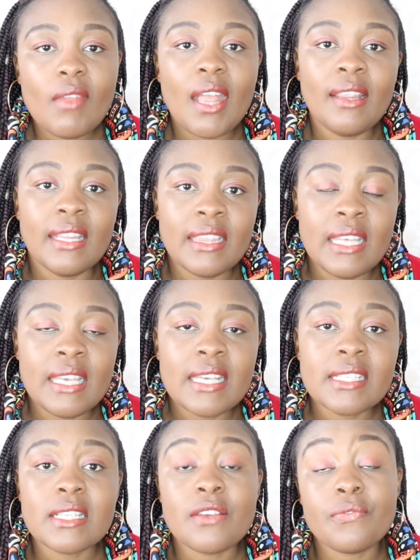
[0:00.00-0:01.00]
the thing
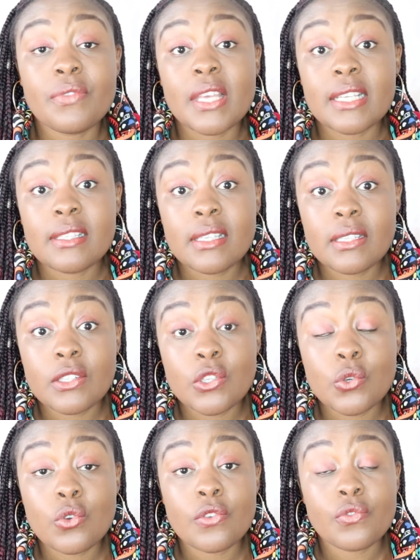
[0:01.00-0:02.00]
is, if they assist
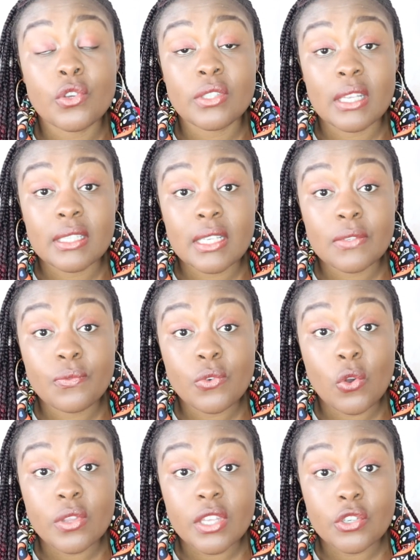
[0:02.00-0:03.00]
you, if you're
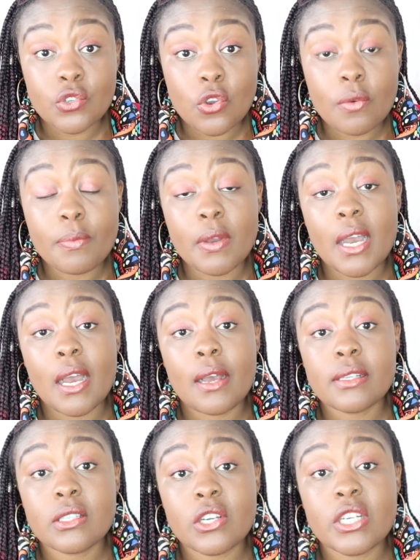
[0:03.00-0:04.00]
successful on the job
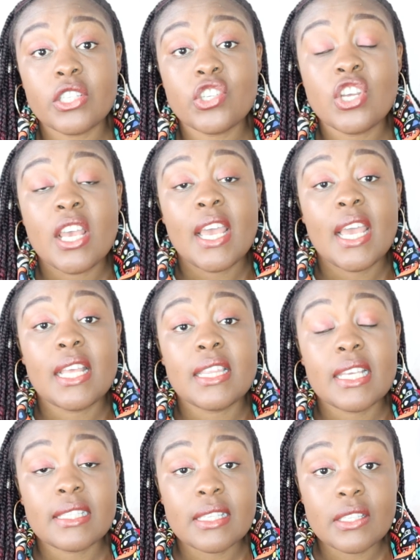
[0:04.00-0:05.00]
search and they
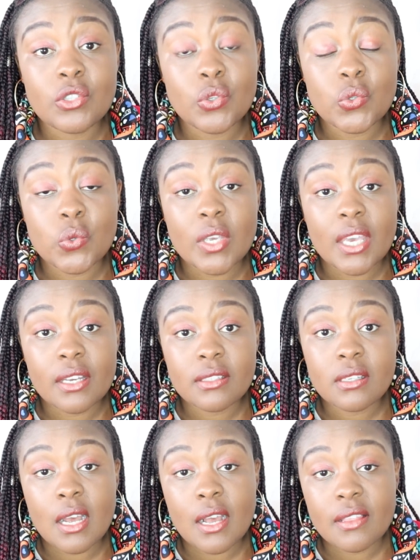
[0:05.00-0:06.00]
assist you to
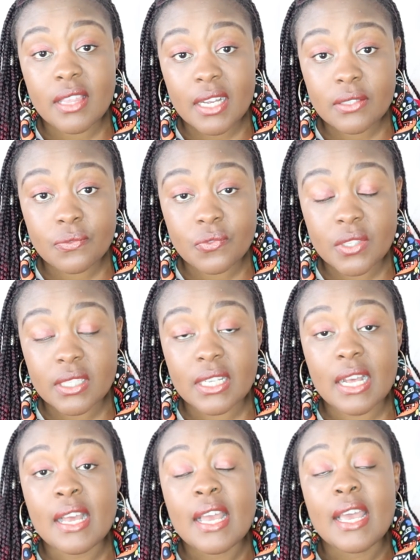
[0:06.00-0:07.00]
get that
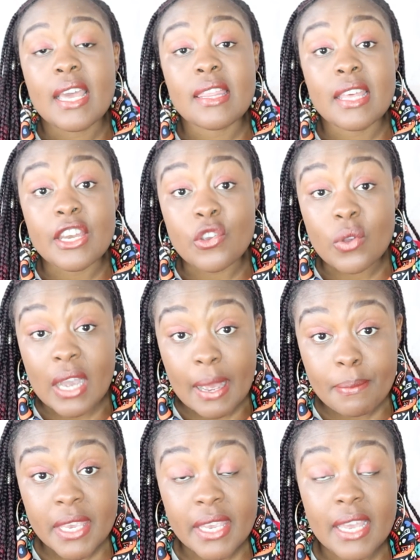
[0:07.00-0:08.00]
visa, and then you
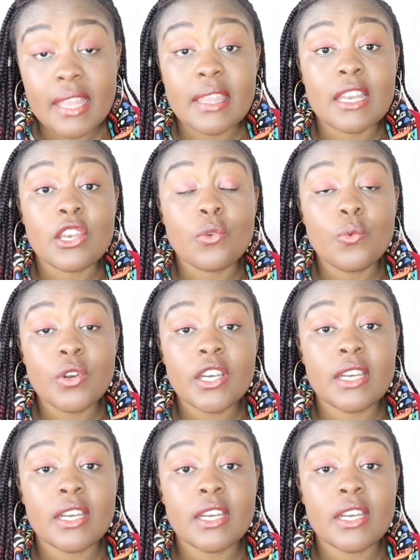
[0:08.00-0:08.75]
come here, then you would